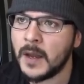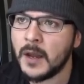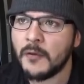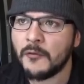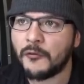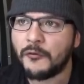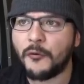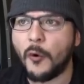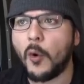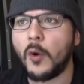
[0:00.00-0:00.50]

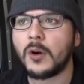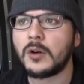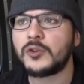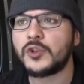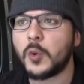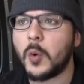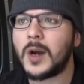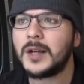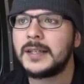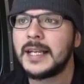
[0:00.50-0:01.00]

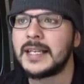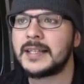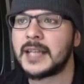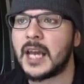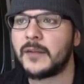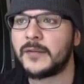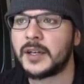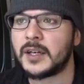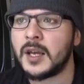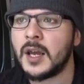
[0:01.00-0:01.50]

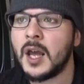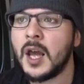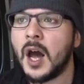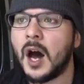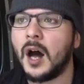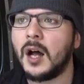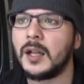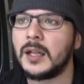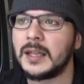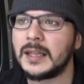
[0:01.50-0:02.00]
427,
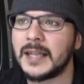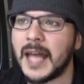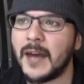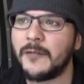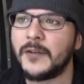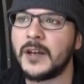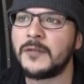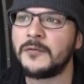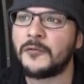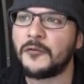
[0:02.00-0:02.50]

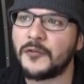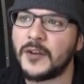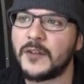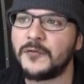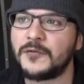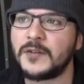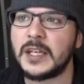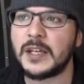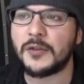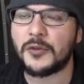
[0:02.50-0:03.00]

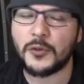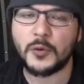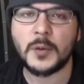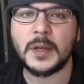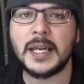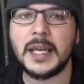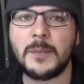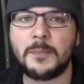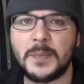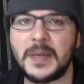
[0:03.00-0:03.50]

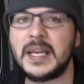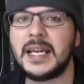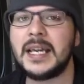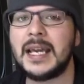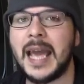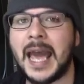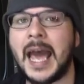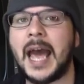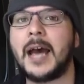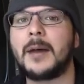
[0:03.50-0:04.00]
1153
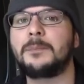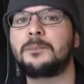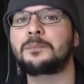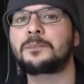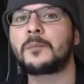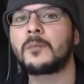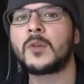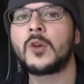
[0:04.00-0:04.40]
p.m.